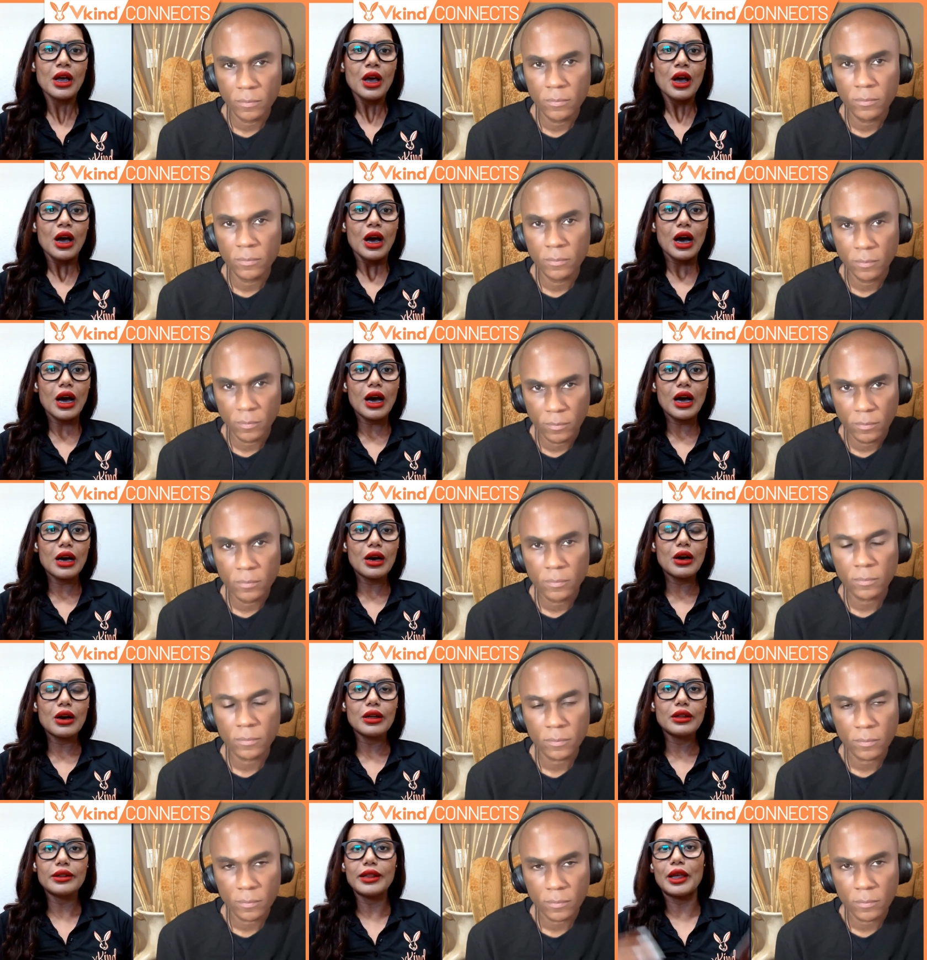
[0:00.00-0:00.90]
Speaker 1: uh,
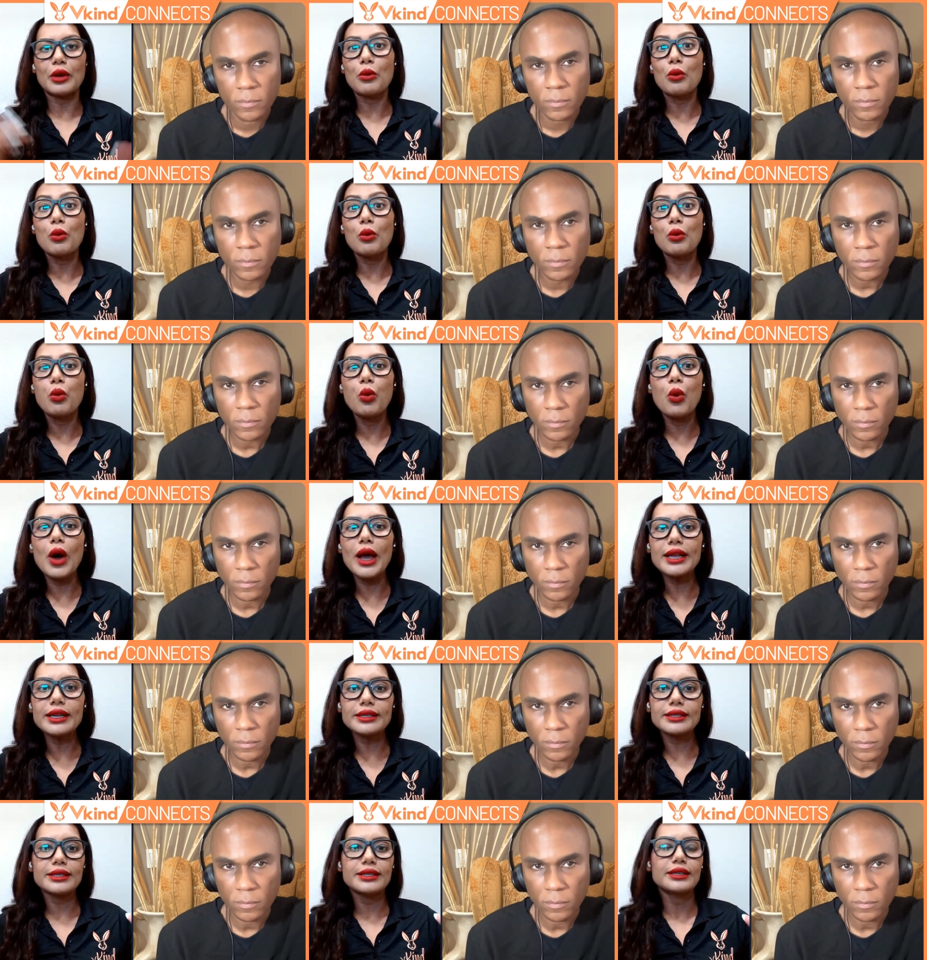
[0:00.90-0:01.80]
like
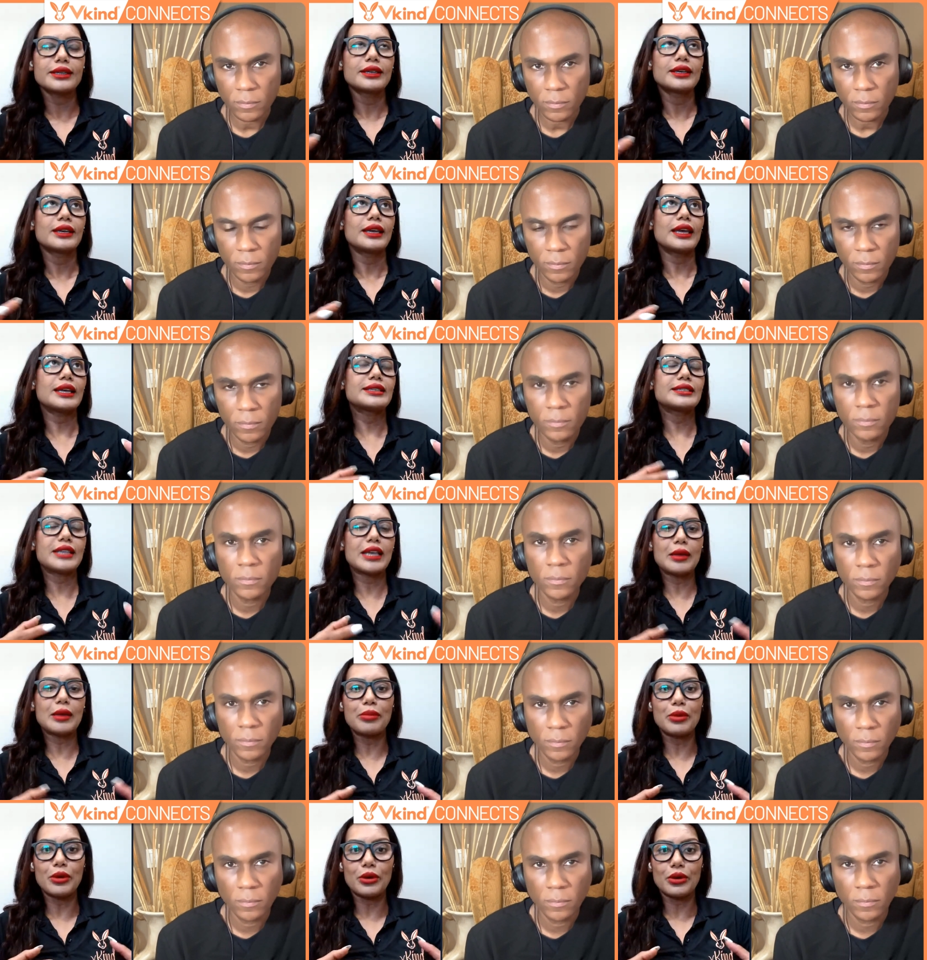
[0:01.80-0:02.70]
what
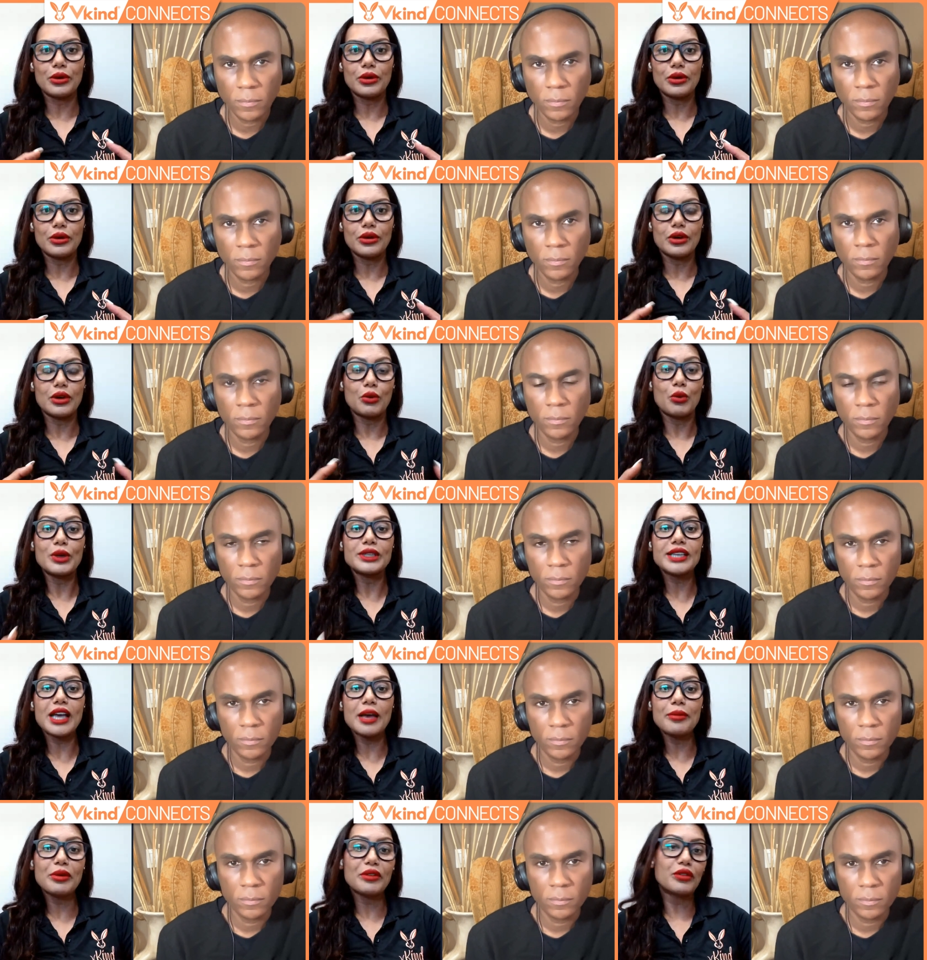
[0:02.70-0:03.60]
example, what
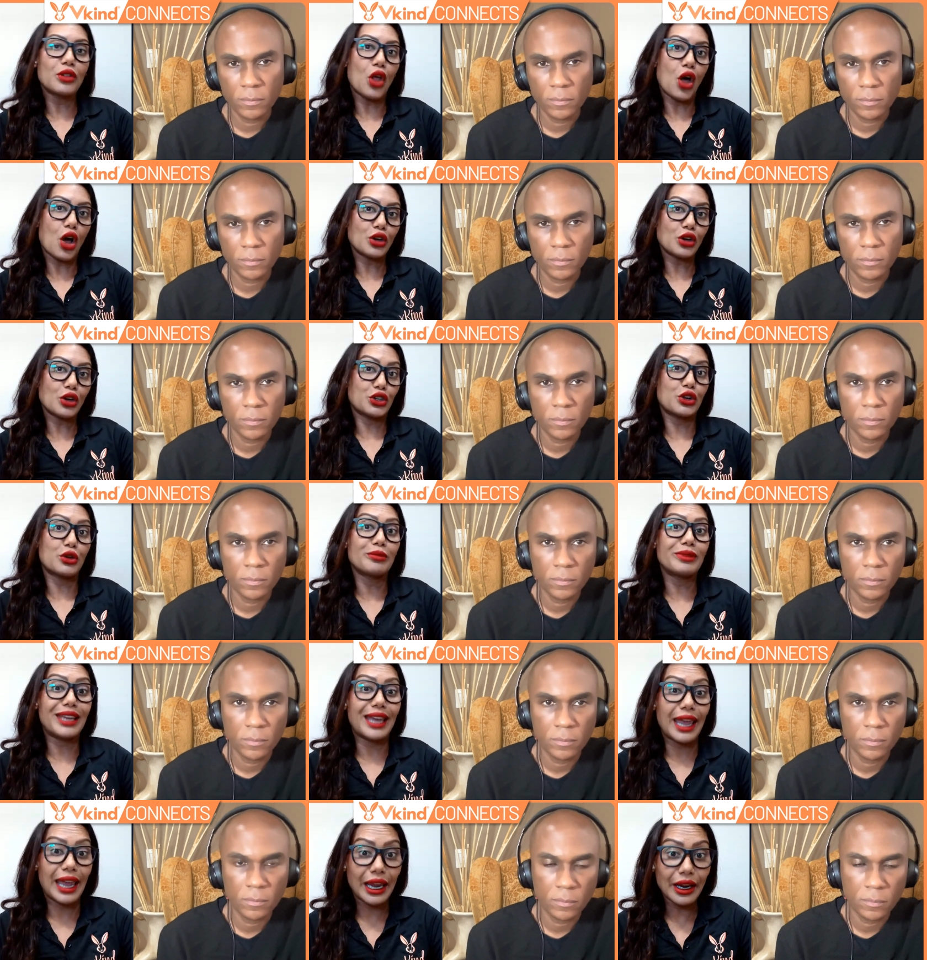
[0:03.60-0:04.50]
type of long term
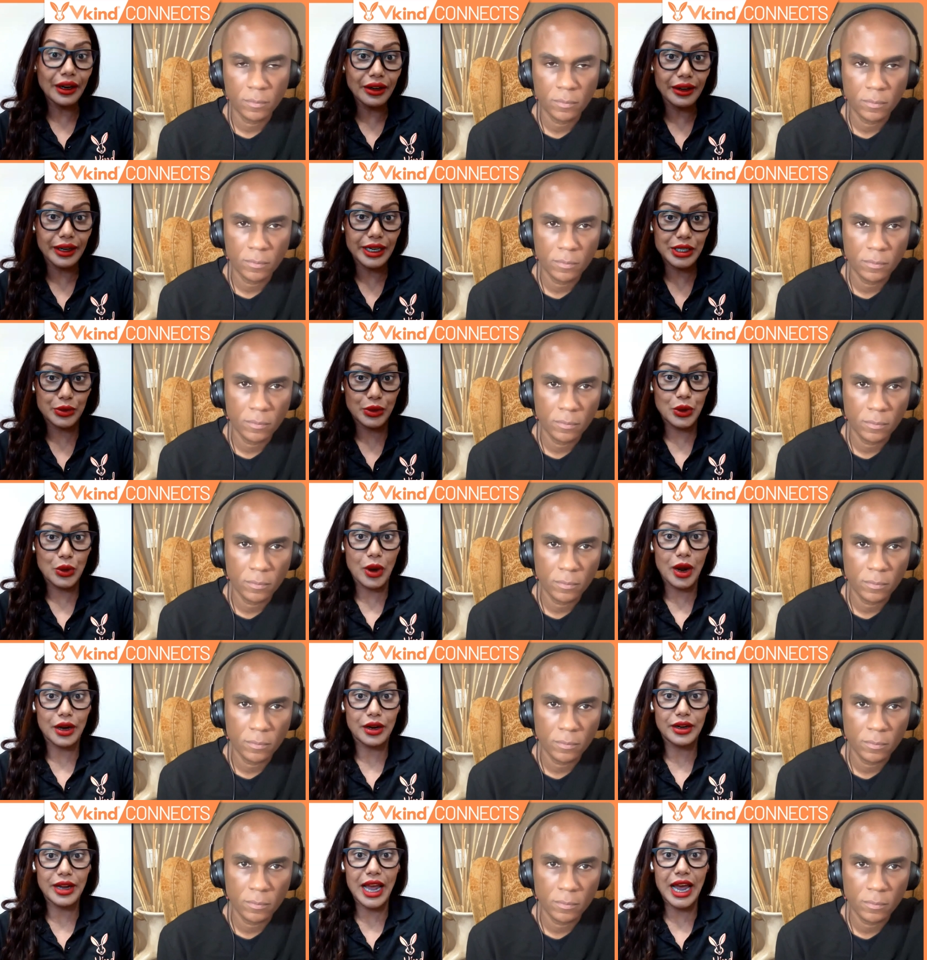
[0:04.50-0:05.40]
care is
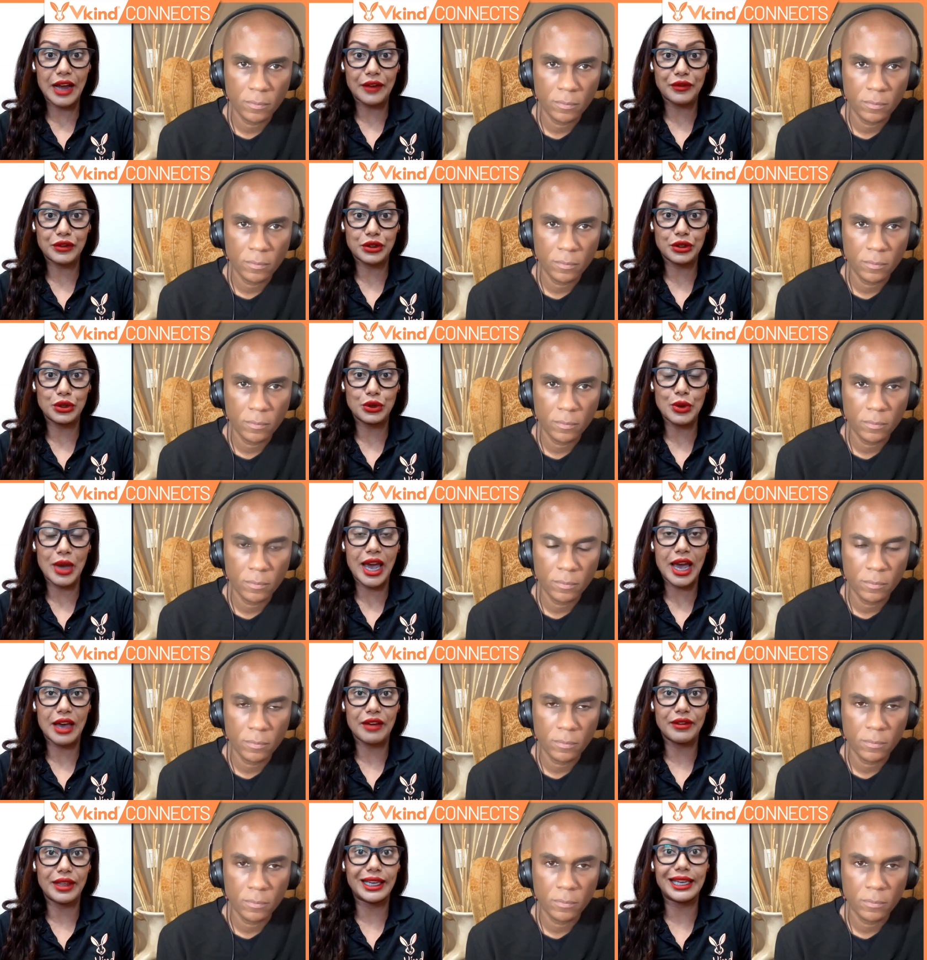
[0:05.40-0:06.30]
required after you
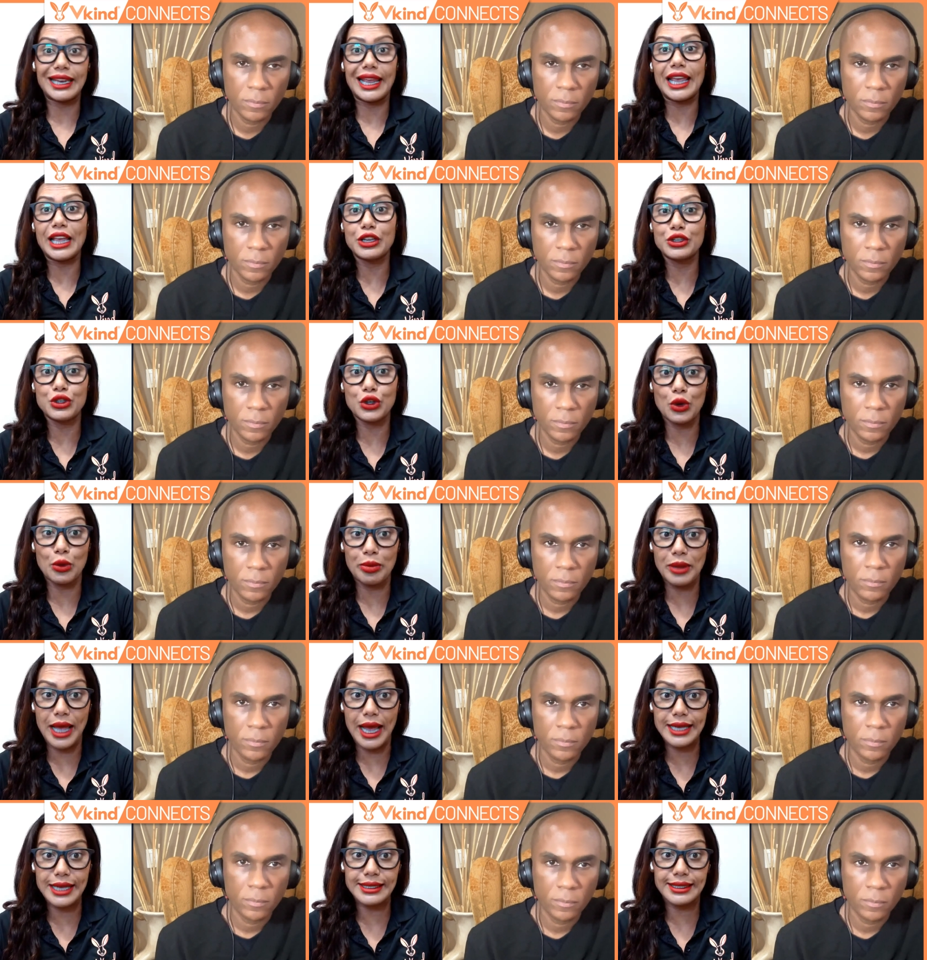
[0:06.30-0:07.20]
have like an
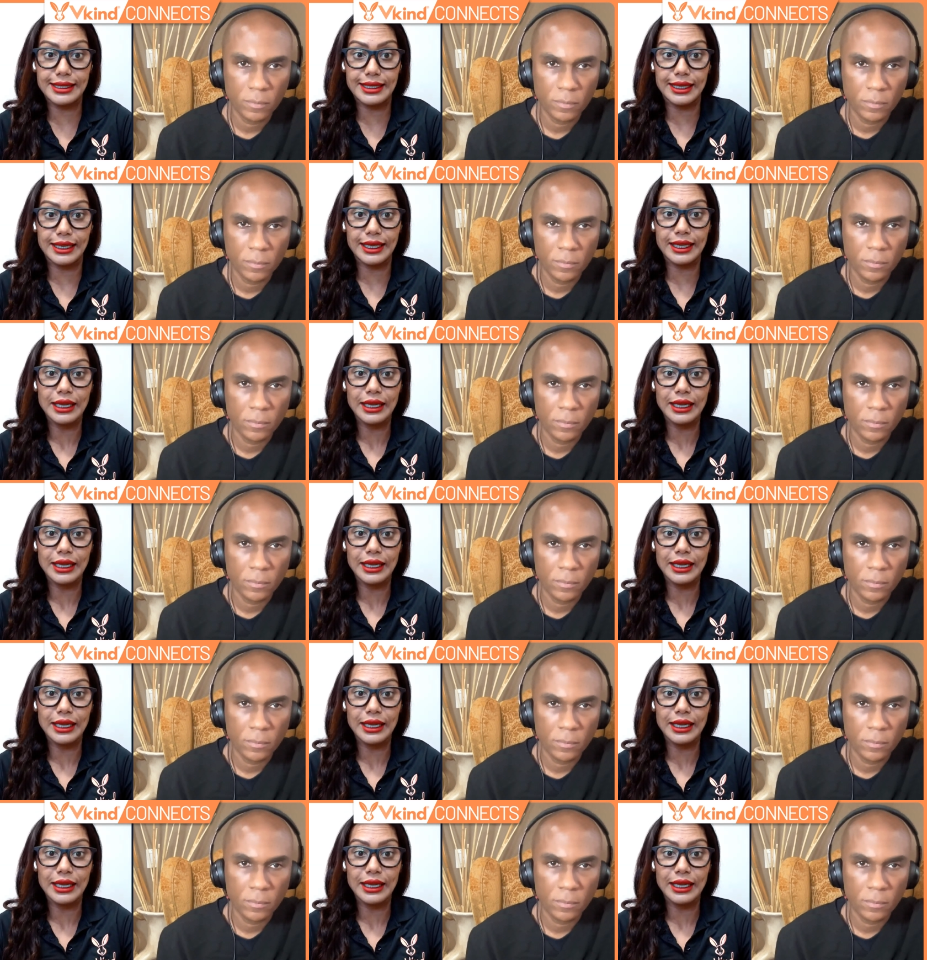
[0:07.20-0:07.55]
angioplasty?